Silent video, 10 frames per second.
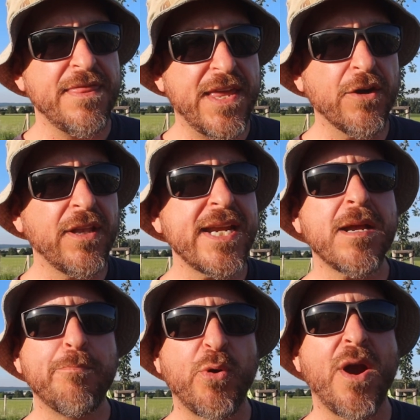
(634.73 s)
they're
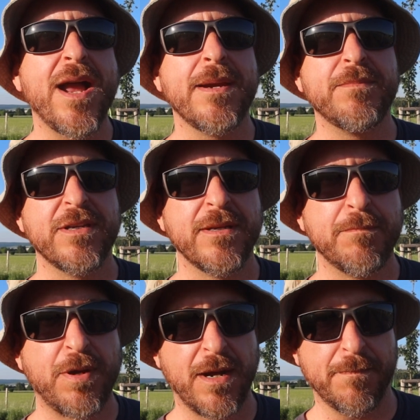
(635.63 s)
like a primed
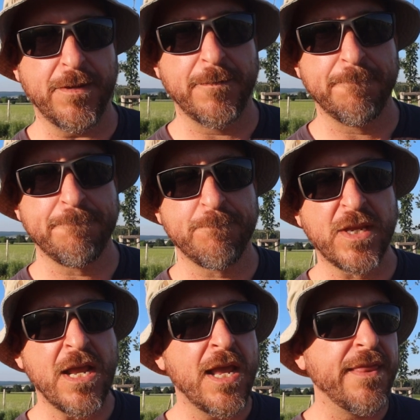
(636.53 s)
pump.
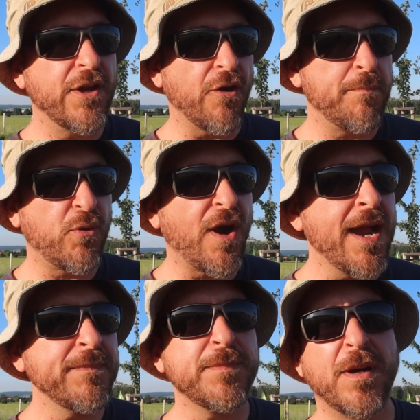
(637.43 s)
They're a
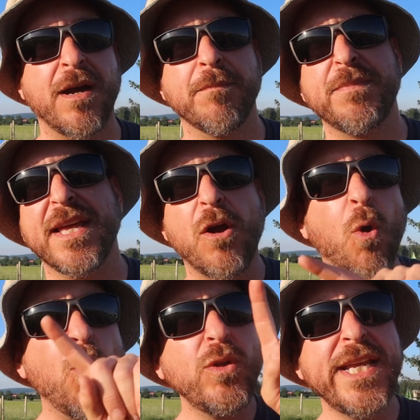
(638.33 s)
primed pump that
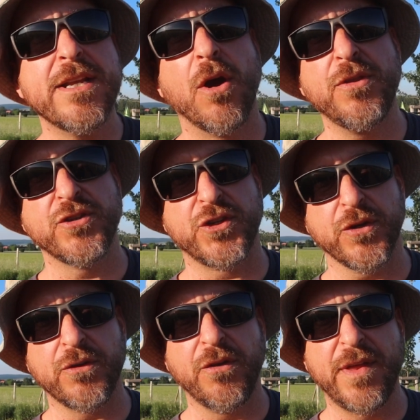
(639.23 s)
only know the
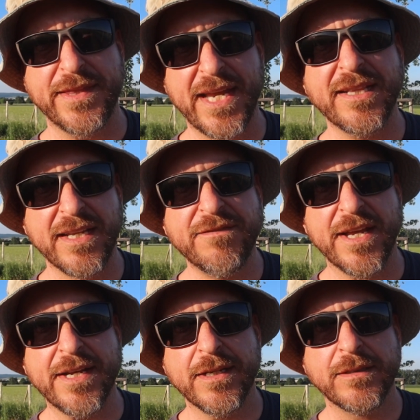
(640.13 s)
circle that they live
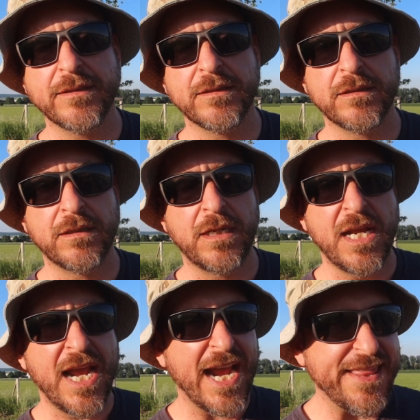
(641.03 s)
in.
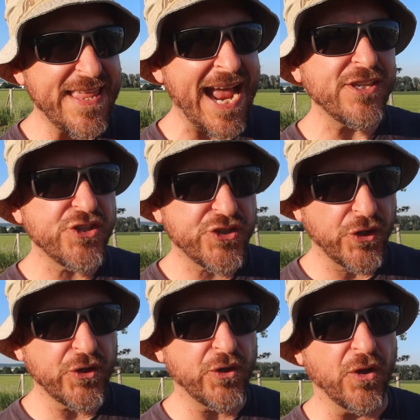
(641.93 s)
And that
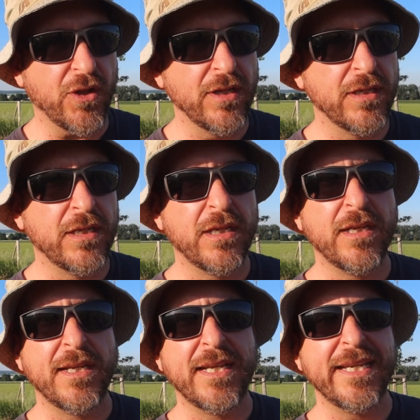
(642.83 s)
circle
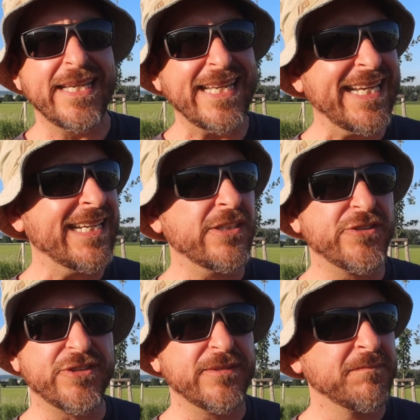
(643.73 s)

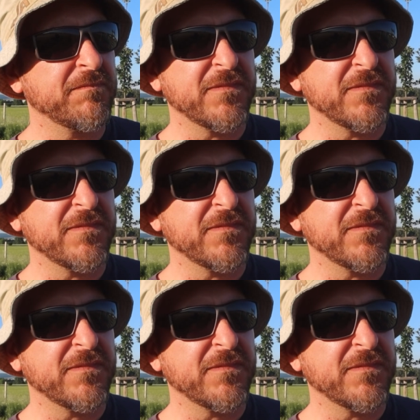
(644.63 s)
is